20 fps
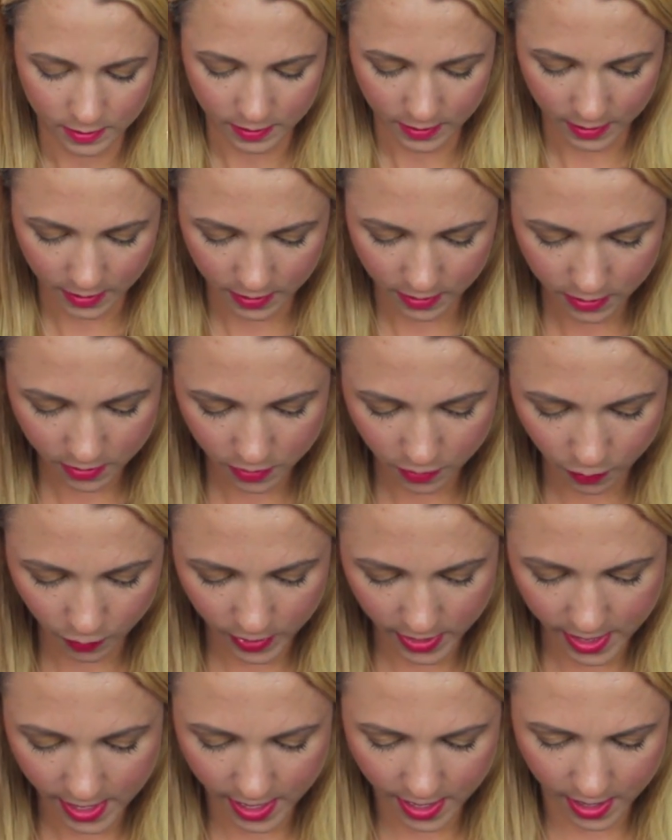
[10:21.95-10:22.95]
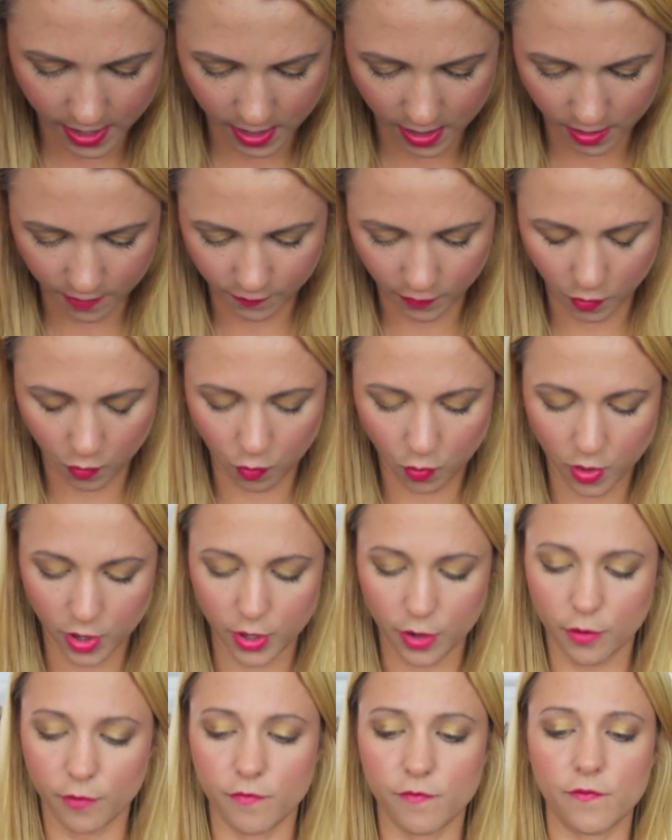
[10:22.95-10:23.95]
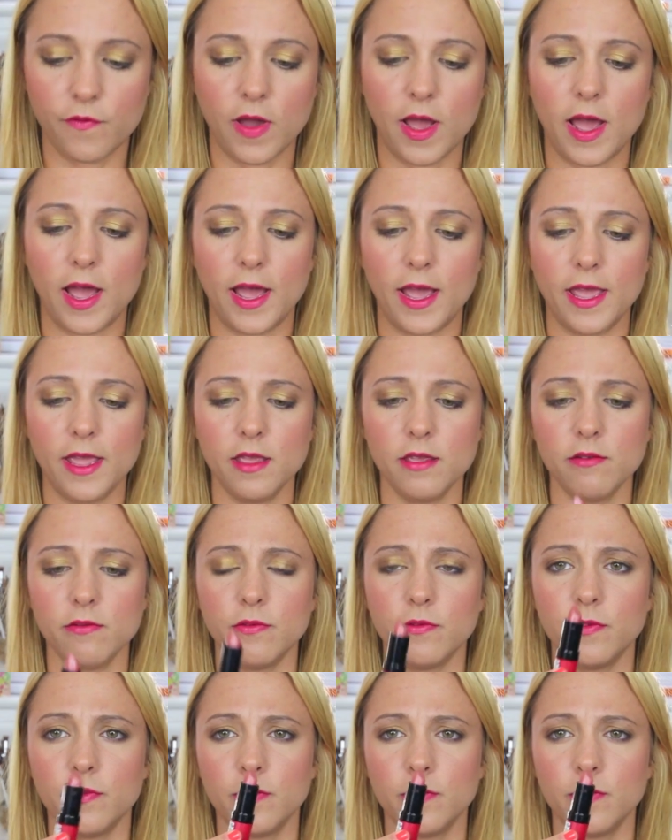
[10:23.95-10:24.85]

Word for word: Then we have one oh five,